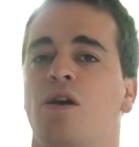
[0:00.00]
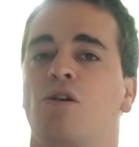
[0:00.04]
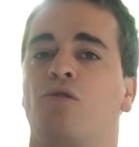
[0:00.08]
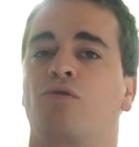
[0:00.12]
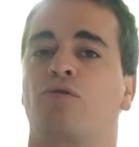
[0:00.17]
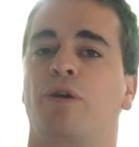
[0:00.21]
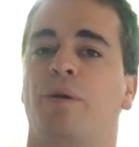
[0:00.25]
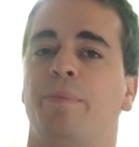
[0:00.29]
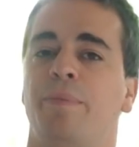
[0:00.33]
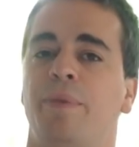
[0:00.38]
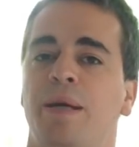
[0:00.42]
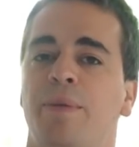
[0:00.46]

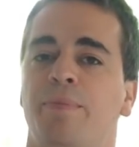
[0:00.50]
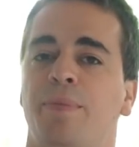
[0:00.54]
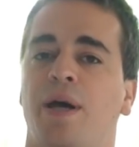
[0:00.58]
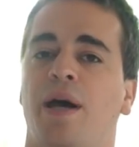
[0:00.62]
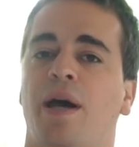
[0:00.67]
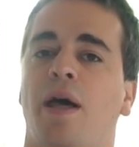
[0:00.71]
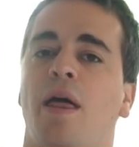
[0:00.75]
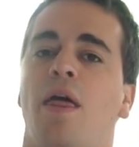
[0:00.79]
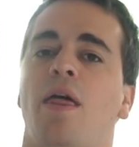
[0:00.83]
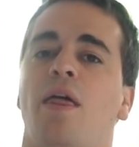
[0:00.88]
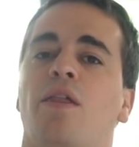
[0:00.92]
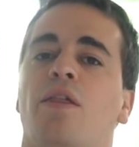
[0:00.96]

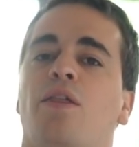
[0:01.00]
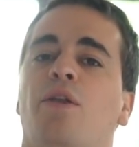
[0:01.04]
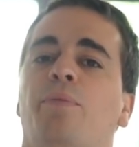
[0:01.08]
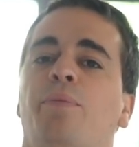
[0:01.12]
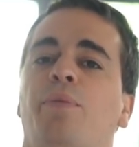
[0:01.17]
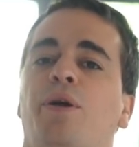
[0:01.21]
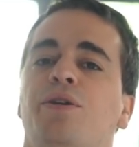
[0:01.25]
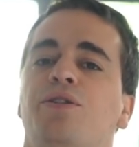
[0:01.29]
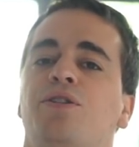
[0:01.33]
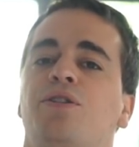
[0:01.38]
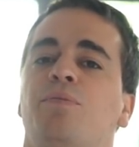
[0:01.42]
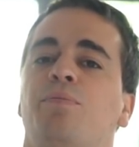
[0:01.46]
Remember, the
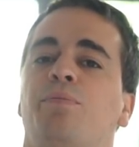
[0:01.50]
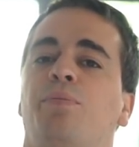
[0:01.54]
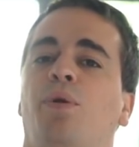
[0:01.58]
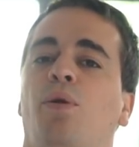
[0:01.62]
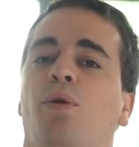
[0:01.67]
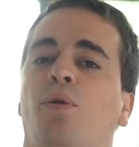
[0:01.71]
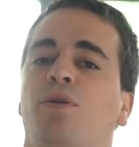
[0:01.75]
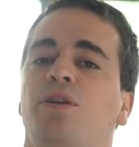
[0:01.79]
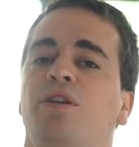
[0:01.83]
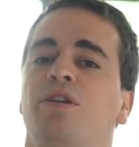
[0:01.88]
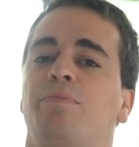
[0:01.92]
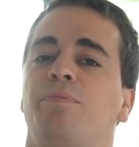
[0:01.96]
most
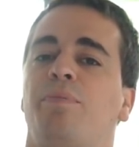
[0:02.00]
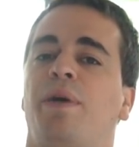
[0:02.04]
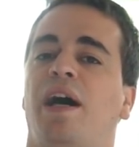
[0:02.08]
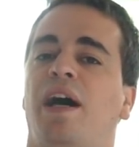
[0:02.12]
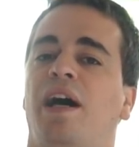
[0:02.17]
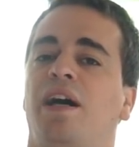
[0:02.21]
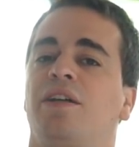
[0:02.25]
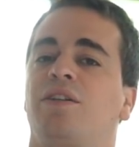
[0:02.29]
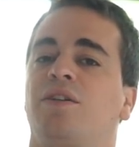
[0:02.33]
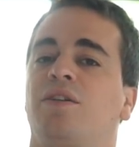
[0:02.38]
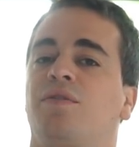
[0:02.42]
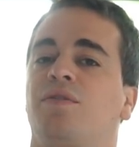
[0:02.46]
important
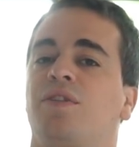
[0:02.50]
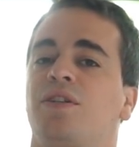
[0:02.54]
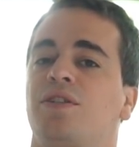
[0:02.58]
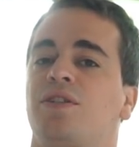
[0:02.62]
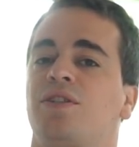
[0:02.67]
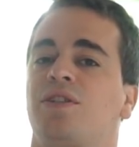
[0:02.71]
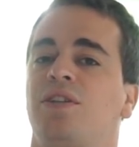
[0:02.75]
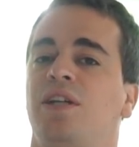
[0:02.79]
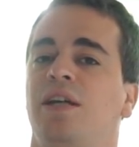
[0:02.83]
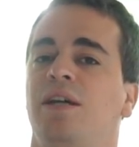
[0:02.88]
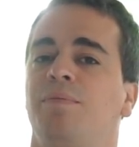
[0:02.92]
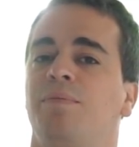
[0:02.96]
part of this
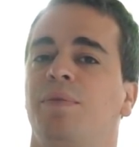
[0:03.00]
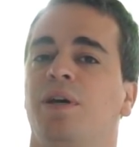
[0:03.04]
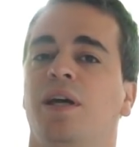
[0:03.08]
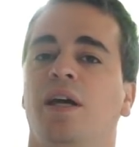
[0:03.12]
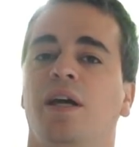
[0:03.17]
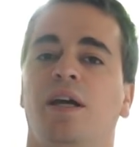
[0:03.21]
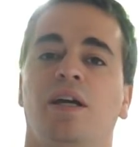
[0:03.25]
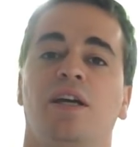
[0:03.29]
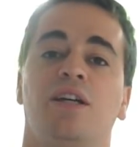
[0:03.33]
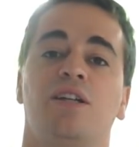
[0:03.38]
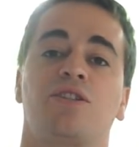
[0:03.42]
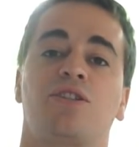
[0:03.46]
step
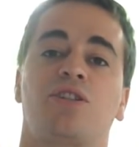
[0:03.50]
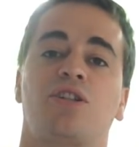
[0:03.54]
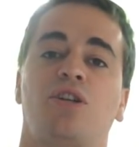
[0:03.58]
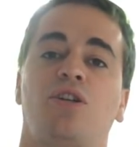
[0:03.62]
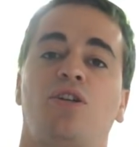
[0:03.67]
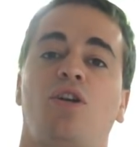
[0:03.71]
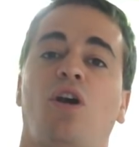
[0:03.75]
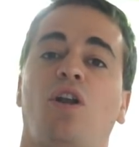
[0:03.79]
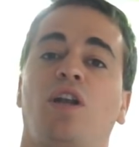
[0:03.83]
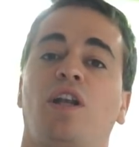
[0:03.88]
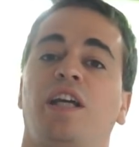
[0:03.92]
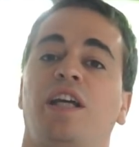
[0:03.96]
is to
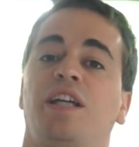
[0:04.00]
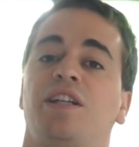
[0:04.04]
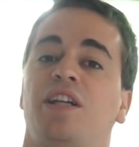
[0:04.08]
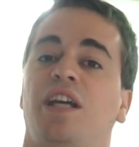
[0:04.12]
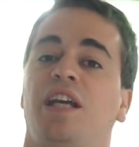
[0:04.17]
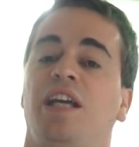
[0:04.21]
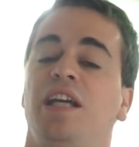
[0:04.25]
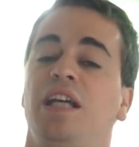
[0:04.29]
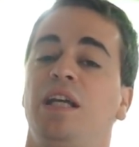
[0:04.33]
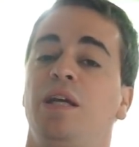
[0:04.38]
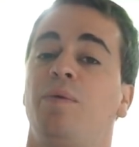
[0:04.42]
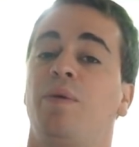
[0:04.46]
not let
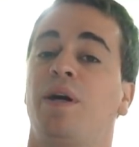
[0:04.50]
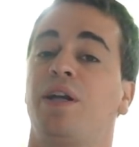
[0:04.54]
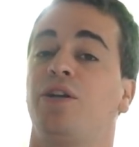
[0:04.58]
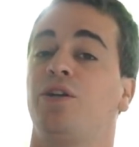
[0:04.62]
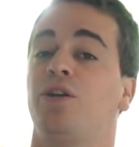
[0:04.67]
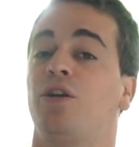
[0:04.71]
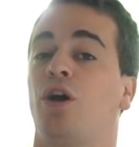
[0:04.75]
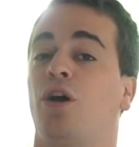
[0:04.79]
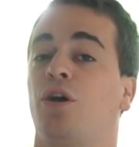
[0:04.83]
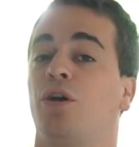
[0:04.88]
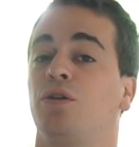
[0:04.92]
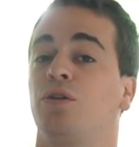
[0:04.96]

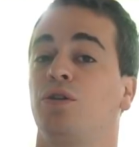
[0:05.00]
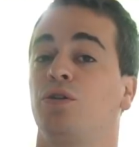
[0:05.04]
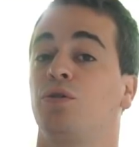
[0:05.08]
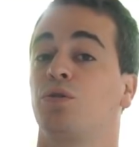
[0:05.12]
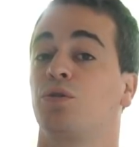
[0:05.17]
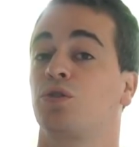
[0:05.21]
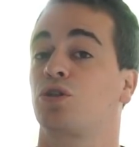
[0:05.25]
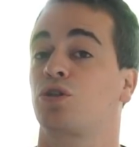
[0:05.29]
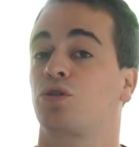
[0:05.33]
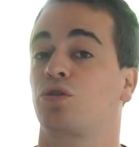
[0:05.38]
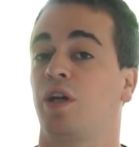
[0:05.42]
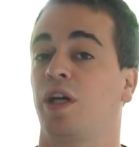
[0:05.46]
anyone know
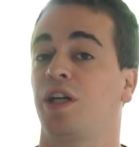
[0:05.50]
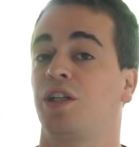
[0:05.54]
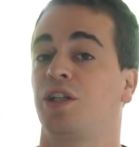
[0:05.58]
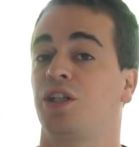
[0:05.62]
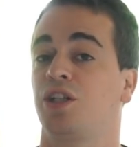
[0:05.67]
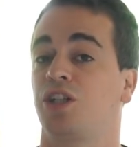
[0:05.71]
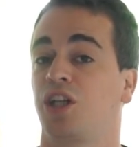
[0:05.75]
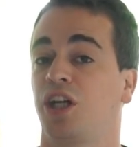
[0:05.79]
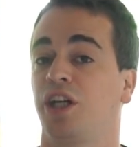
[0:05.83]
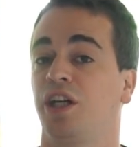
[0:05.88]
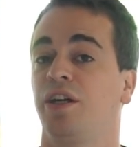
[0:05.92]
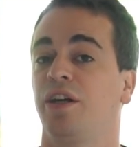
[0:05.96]
your
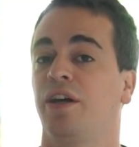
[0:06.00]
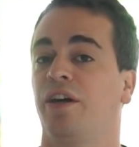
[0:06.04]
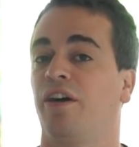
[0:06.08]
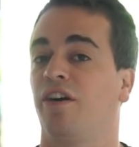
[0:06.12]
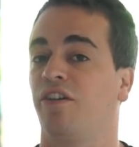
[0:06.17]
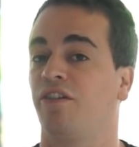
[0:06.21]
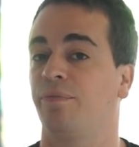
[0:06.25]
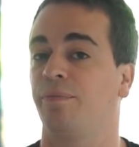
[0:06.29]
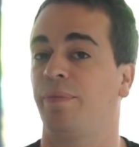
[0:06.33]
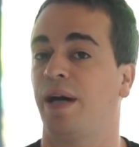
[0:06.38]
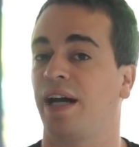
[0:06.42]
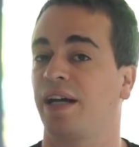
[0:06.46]
strategy
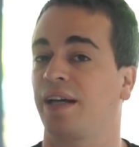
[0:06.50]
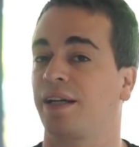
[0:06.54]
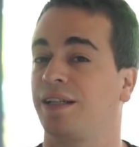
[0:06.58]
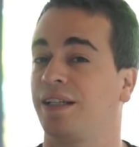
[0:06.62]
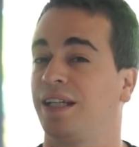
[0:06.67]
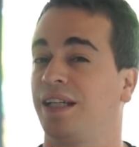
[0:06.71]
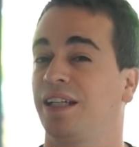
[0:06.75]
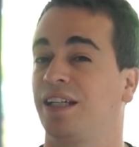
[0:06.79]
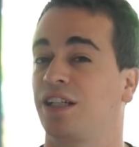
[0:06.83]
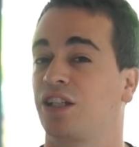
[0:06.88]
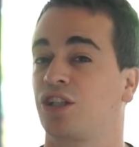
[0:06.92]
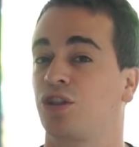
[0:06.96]
of
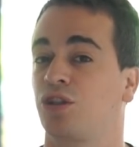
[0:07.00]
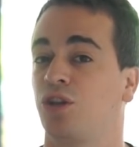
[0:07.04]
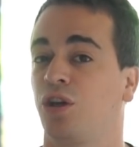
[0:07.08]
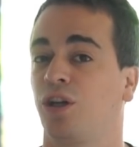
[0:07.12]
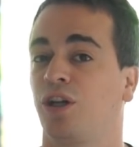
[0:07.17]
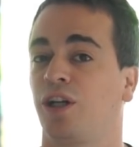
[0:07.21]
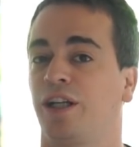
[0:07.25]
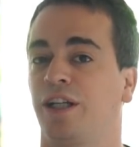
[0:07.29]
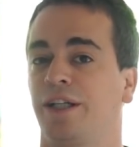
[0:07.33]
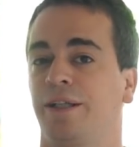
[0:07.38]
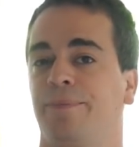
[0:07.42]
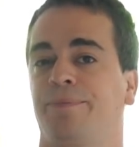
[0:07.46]
marketing
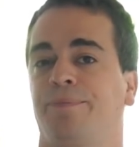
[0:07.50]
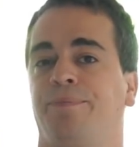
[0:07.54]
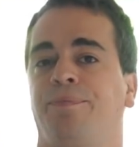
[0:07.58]
externally.